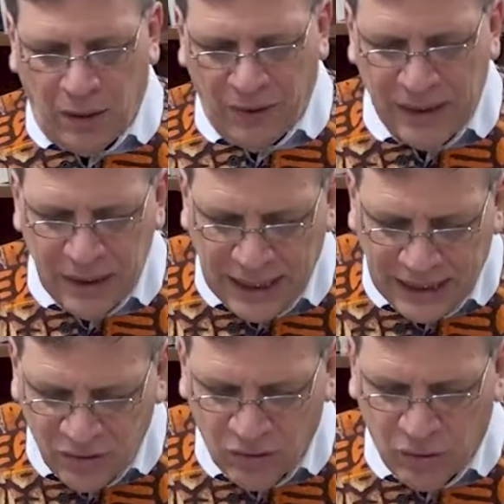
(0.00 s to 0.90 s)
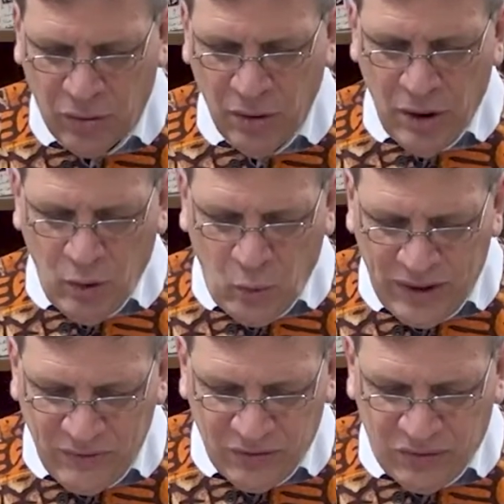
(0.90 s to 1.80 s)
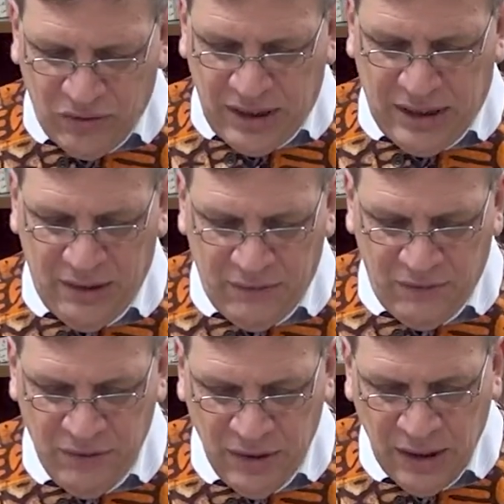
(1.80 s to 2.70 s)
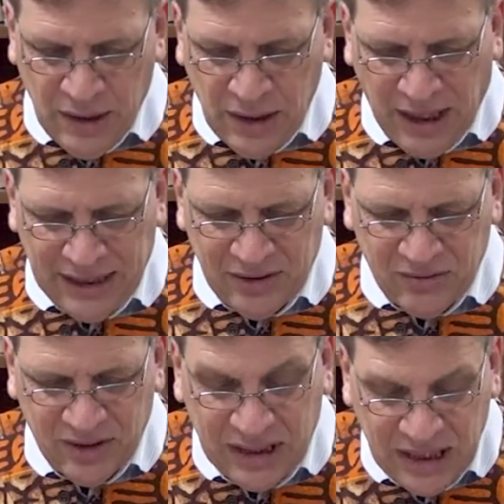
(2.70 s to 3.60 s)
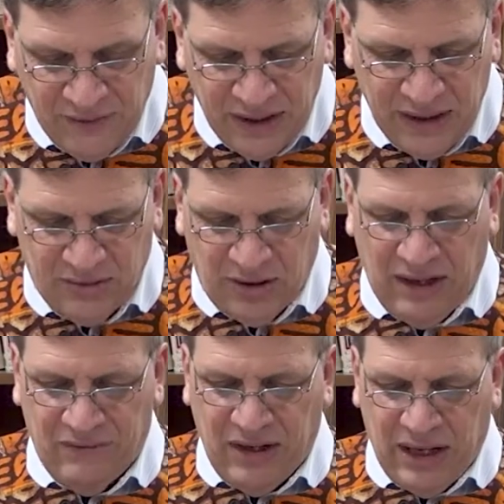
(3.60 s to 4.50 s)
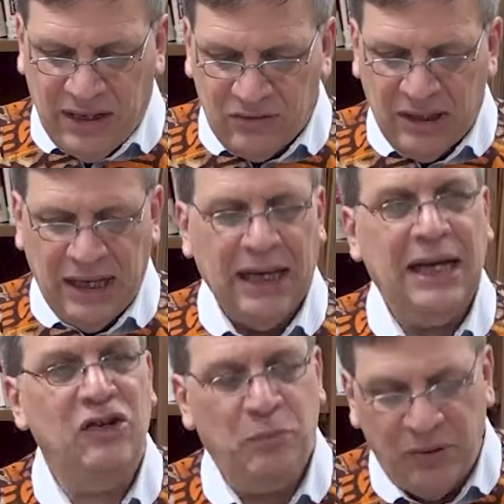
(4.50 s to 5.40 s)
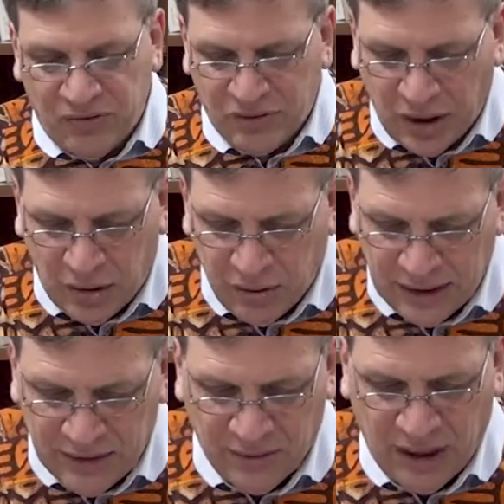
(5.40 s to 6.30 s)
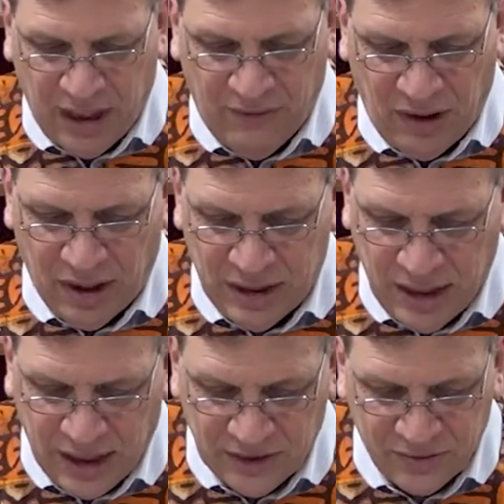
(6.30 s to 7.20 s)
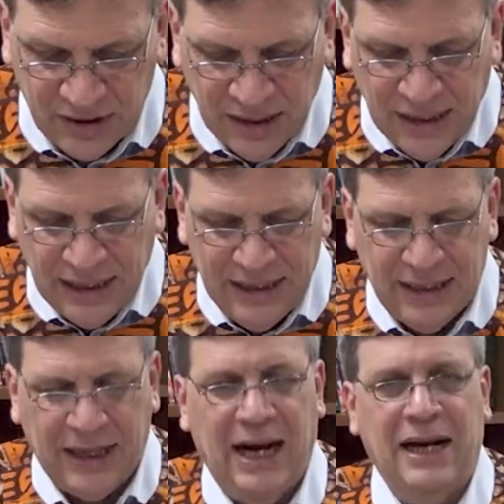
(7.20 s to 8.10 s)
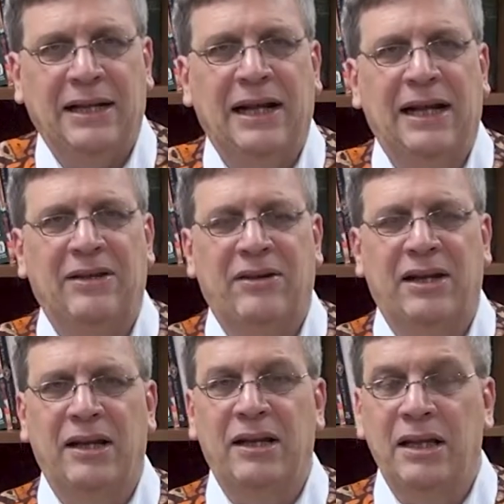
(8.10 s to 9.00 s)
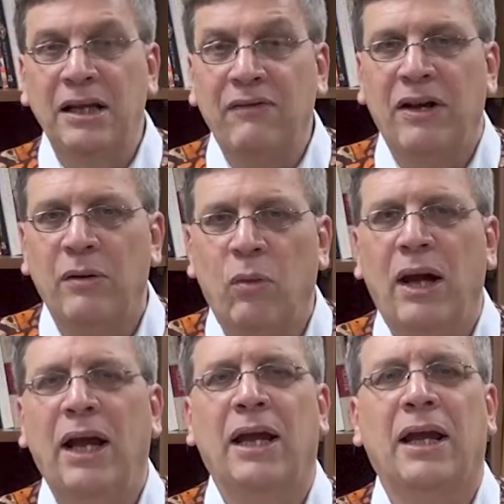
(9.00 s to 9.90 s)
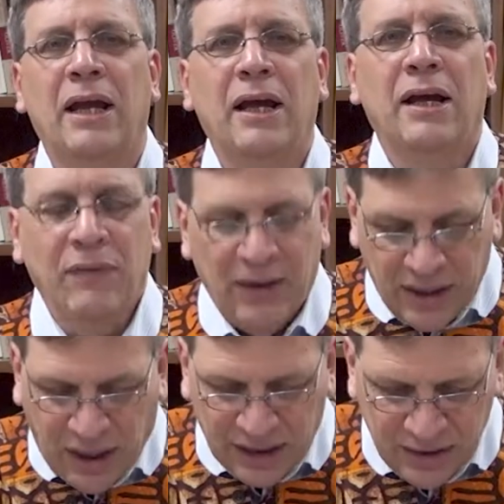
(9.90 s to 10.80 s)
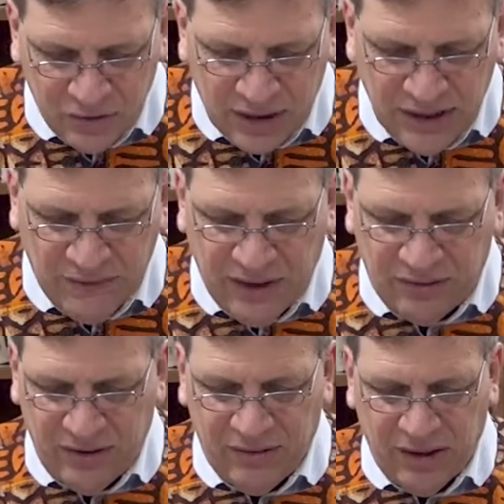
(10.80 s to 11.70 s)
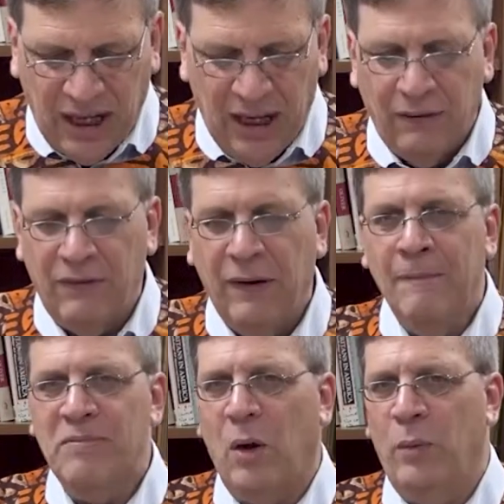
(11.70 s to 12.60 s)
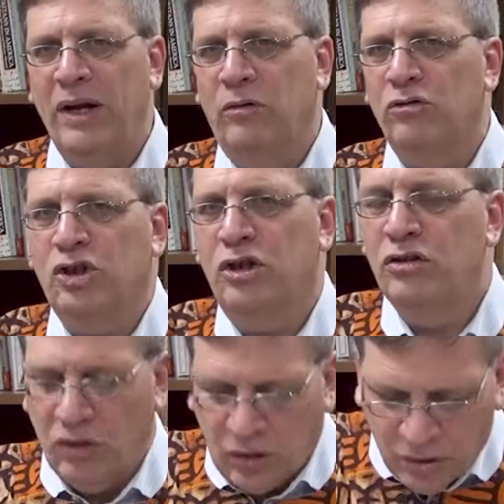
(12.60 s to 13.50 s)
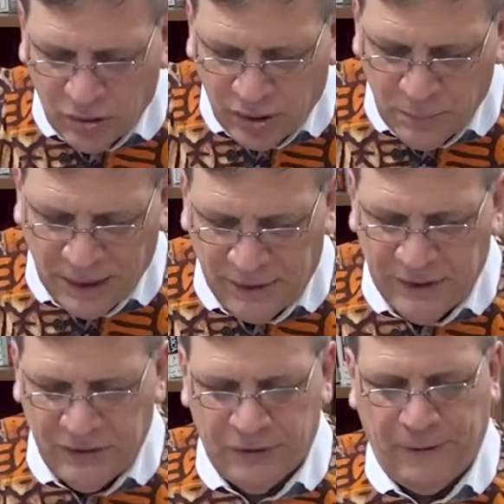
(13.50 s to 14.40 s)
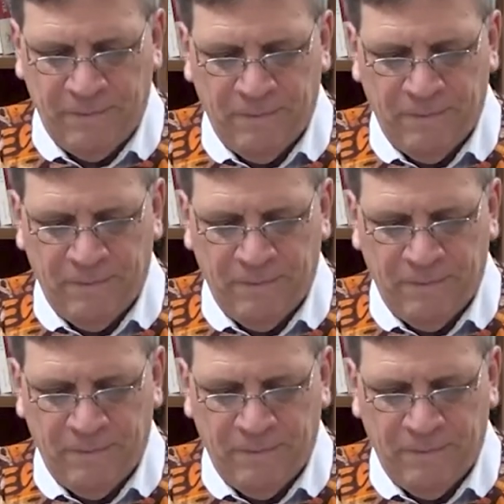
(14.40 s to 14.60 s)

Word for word: uh, the nature we receive. God has given his love to us. He's bestowed his love on us, indicating that it's in a living way that God has given us His love. Now, we don't choose our earthly parents,